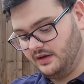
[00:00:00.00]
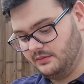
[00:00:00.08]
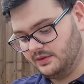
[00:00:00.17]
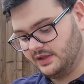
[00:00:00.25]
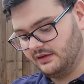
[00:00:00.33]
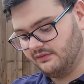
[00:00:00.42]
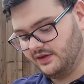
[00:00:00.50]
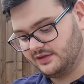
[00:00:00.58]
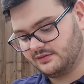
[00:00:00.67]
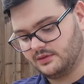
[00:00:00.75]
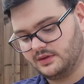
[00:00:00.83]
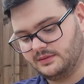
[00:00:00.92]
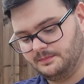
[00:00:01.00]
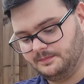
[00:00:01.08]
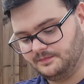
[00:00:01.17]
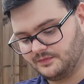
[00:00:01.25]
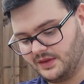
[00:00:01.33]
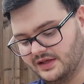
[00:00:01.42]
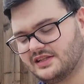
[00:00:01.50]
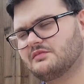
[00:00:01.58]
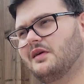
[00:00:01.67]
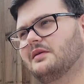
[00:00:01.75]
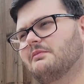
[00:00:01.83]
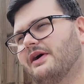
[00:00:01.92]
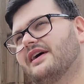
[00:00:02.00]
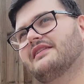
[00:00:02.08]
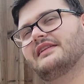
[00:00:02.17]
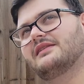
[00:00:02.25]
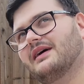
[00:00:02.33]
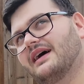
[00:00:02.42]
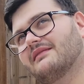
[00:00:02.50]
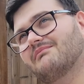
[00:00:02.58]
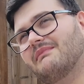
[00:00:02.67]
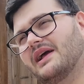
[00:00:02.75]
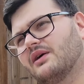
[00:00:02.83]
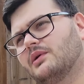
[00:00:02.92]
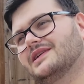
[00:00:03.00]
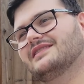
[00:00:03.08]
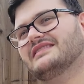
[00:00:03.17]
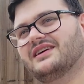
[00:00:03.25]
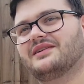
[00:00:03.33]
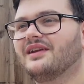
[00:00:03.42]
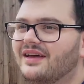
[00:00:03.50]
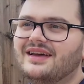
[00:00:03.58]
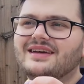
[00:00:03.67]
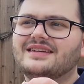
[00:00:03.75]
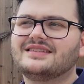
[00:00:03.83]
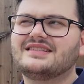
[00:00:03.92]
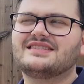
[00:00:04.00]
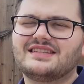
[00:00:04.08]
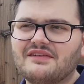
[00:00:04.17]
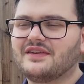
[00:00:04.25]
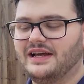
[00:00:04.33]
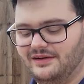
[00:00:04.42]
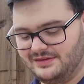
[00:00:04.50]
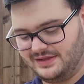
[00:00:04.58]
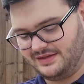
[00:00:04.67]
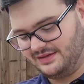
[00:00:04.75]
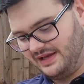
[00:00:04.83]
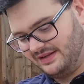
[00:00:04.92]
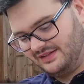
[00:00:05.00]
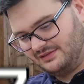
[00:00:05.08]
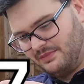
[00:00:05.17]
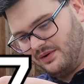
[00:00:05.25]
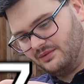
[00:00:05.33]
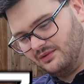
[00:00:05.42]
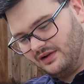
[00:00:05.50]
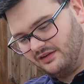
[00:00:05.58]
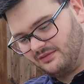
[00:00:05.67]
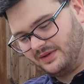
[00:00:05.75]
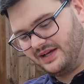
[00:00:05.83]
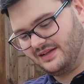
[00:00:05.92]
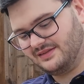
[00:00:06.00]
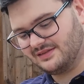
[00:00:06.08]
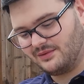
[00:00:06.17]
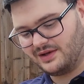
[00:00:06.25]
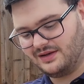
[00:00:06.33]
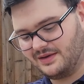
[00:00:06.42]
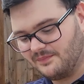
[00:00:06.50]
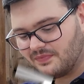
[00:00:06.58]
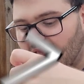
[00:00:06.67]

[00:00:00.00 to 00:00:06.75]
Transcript: I would give this one, this is probably better than that mango one on its own, 7 out of 10, and it's melting all over my hands quickly.